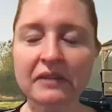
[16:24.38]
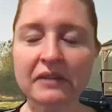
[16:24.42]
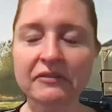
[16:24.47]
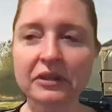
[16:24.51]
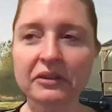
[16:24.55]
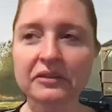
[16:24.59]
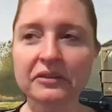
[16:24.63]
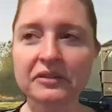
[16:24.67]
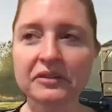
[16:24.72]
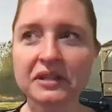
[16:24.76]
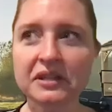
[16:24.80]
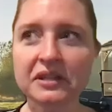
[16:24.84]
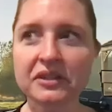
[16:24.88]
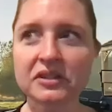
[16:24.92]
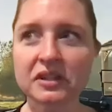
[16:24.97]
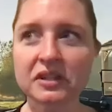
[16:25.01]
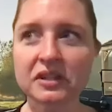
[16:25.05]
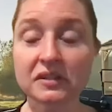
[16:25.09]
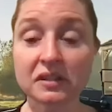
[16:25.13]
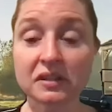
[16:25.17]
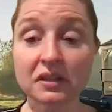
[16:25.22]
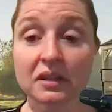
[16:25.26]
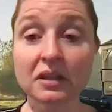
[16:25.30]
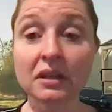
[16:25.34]
five dollars each.
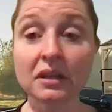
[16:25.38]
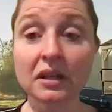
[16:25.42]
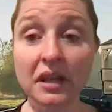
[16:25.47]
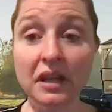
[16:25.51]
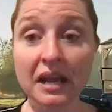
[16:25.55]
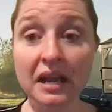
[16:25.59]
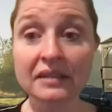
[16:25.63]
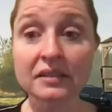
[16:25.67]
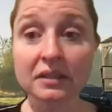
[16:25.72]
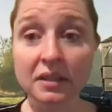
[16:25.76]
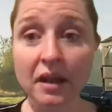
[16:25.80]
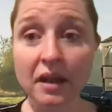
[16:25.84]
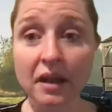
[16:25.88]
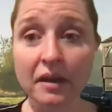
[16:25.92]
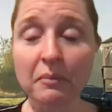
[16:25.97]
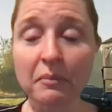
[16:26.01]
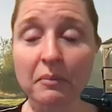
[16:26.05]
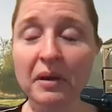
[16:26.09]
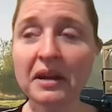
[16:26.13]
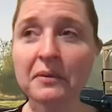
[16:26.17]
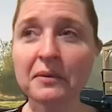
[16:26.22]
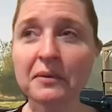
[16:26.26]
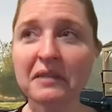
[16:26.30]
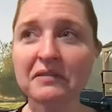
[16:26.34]
That's gonna that's a lot of
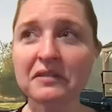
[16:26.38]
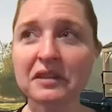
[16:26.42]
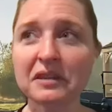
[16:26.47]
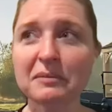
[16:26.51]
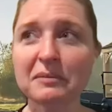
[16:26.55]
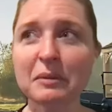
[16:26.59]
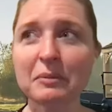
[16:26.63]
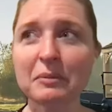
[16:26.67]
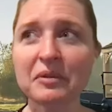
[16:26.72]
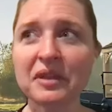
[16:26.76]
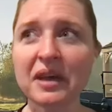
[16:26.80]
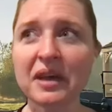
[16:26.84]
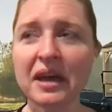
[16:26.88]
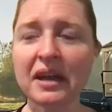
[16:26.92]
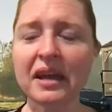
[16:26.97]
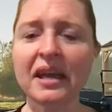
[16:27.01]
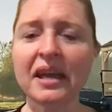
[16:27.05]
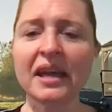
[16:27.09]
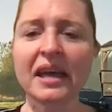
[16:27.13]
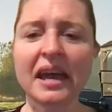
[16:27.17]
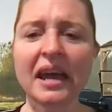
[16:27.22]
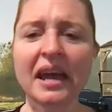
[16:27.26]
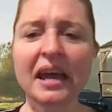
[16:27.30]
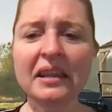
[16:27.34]
money. We have to come up with that.
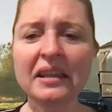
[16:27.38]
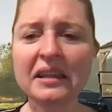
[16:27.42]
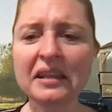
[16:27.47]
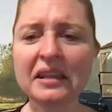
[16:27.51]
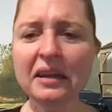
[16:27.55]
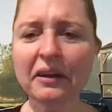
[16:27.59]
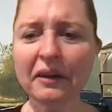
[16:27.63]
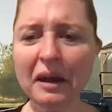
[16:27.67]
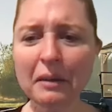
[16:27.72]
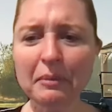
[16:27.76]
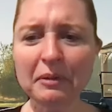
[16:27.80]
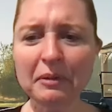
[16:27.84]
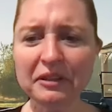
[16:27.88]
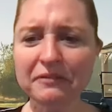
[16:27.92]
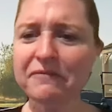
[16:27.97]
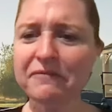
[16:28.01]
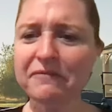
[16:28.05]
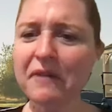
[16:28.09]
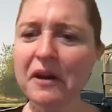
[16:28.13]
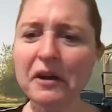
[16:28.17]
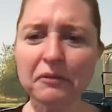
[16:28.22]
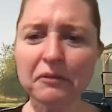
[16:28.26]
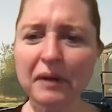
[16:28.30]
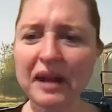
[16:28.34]
And then they're able to
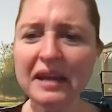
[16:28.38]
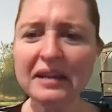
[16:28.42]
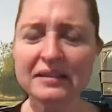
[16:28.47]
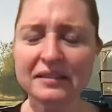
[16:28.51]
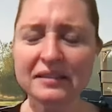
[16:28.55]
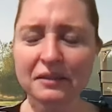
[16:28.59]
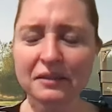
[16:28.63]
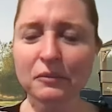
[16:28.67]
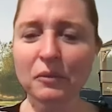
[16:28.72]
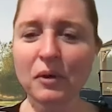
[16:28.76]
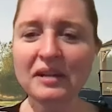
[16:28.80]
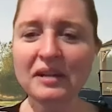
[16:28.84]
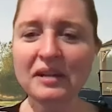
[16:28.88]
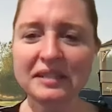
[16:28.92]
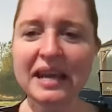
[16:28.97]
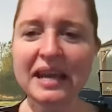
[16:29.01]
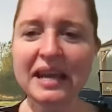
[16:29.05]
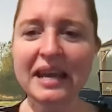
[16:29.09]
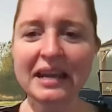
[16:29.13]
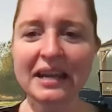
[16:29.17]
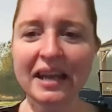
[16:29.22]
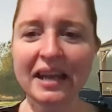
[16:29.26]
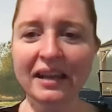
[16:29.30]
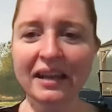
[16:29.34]
fundraise in one
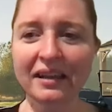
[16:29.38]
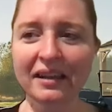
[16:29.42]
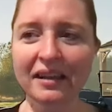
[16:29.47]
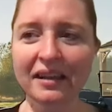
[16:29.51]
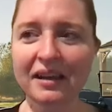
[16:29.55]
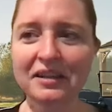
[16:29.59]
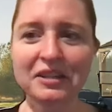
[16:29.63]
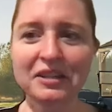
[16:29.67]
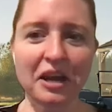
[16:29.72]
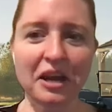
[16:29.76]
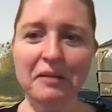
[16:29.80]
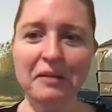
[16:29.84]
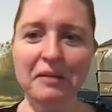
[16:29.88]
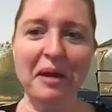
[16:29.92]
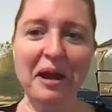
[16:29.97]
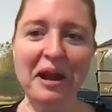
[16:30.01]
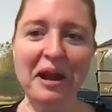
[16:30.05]
day, like a ton